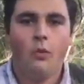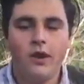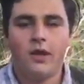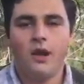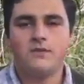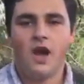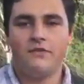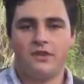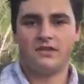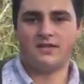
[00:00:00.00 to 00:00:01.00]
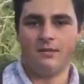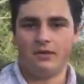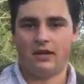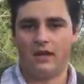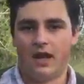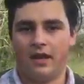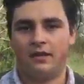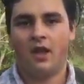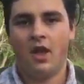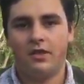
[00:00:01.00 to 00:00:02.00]
When it comes off the assembly
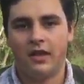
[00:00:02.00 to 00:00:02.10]
line,